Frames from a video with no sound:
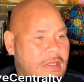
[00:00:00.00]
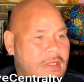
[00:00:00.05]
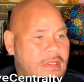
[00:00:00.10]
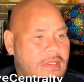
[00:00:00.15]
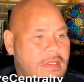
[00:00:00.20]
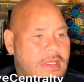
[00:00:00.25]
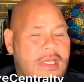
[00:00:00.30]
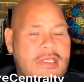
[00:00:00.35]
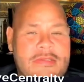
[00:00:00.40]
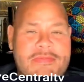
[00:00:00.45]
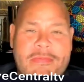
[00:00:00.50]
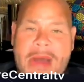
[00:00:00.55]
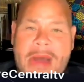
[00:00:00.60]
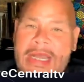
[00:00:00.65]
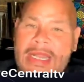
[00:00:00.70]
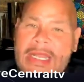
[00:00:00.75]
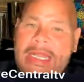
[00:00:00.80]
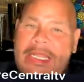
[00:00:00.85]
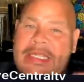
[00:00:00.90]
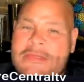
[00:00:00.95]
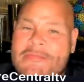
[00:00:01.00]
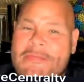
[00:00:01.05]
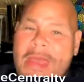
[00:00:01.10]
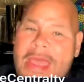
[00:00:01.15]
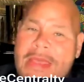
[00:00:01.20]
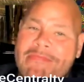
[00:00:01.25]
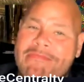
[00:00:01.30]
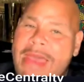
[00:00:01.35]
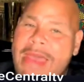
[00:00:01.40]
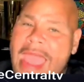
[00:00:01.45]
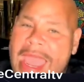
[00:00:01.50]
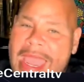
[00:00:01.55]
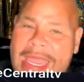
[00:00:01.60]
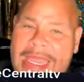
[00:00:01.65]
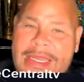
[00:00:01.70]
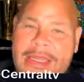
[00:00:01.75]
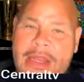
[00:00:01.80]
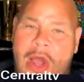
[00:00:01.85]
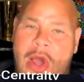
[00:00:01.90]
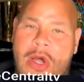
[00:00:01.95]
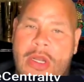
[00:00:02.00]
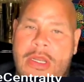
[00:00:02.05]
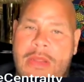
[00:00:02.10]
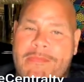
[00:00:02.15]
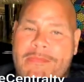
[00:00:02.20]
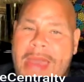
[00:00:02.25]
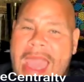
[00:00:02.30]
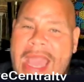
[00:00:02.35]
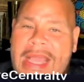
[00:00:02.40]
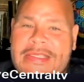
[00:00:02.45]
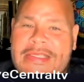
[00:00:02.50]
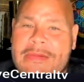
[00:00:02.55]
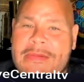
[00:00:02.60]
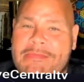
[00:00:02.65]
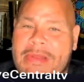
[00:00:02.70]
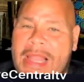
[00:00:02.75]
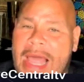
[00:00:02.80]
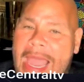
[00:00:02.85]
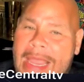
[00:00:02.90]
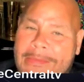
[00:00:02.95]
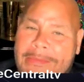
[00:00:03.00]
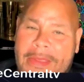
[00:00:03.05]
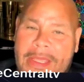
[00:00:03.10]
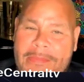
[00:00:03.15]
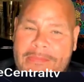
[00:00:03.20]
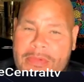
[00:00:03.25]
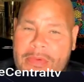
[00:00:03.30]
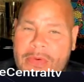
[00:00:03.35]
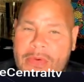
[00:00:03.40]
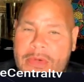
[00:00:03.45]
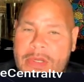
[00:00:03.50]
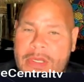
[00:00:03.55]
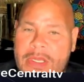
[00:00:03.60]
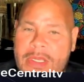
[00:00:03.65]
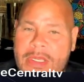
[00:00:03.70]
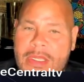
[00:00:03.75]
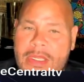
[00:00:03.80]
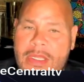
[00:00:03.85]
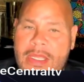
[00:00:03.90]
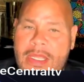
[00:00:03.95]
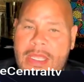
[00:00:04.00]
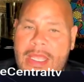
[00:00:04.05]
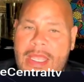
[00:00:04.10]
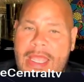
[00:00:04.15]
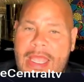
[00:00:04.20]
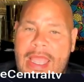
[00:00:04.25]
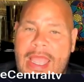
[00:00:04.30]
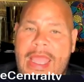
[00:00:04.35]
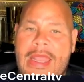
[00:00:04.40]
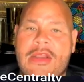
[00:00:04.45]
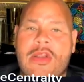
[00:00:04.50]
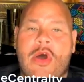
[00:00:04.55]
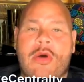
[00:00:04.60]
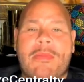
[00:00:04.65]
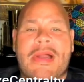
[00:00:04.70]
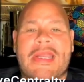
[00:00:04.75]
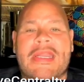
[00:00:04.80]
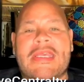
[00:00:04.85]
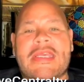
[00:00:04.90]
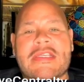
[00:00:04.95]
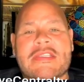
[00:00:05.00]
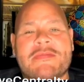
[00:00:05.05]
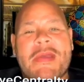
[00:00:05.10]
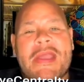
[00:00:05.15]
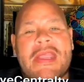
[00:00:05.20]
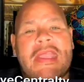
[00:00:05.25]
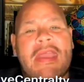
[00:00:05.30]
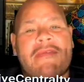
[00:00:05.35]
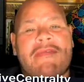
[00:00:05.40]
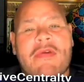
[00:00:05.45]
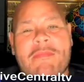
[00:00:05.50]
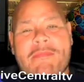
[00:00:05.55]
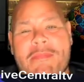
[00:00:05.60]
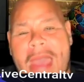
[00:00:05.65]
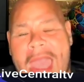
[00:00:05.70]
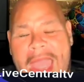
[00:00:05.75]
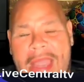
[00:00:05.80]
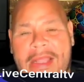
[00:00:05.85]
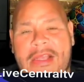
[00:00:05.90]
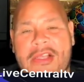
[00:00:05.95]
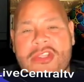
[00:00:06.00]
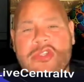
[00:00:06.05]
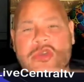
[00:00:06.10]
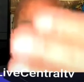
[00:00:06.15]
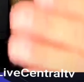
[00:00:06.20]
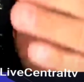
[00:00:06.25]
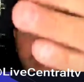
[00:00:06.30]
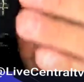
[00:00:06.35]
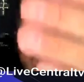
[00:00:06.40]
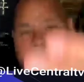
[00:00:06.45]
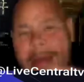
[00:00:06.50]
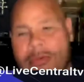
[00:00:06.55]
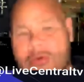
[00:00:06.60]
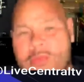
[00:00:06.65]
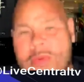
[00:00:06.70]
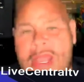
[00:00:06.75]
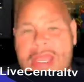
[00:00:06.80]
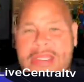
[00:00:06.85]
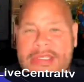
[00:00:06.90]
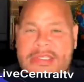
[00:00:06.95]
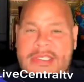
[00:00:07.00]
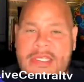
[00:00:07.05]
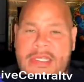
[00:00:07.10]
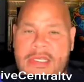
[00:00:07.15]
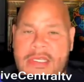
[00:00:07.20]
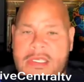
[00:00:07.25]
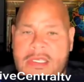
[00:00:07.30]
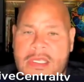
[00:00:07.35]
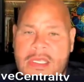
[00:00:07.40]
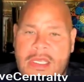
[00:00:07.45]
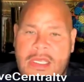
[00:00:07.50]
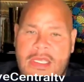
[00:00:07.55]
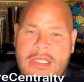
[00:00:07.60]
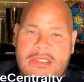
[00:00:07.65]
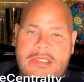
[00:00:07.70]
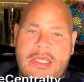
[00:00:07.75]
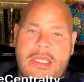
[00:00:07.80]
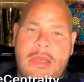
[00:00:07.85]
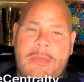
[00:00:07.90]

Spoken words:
there's money that's been made on the backs of black people, and no money has been given back. Can you elaborate to the